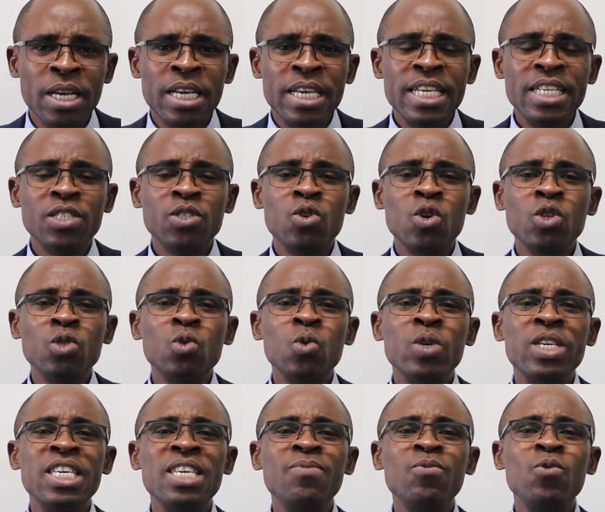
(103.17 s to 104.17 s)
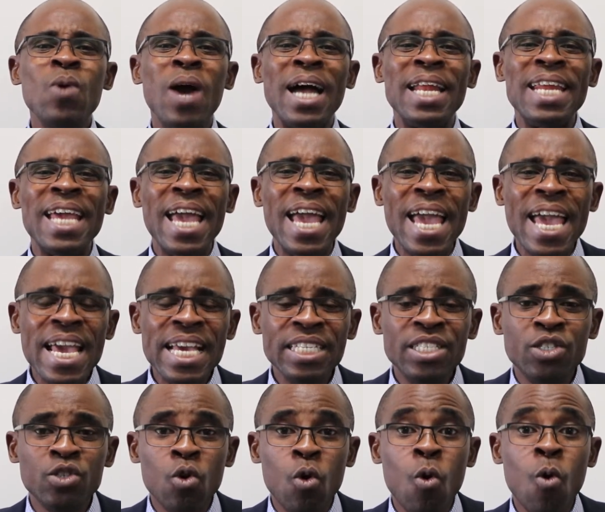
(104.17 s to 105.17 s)
it's going to give you an
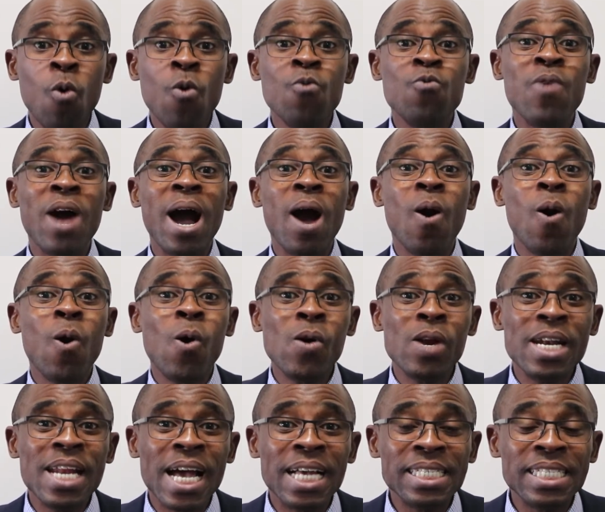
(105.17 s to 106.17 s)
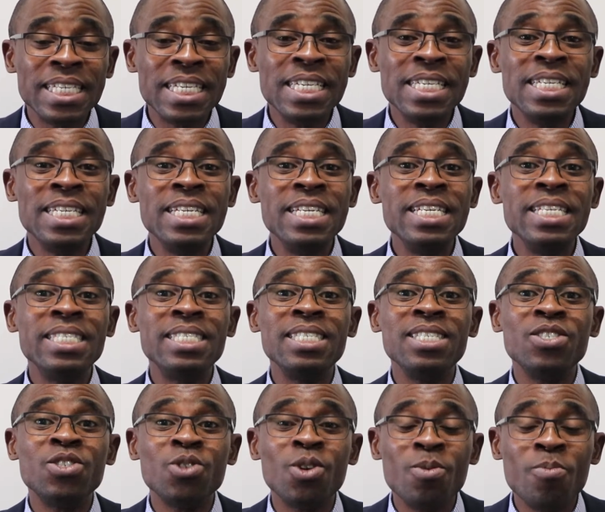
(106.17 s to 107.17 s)
edge over others in
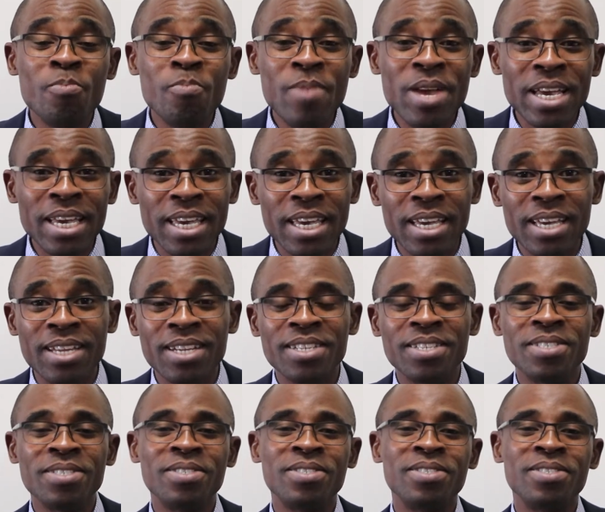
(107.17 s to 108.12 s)
decision making.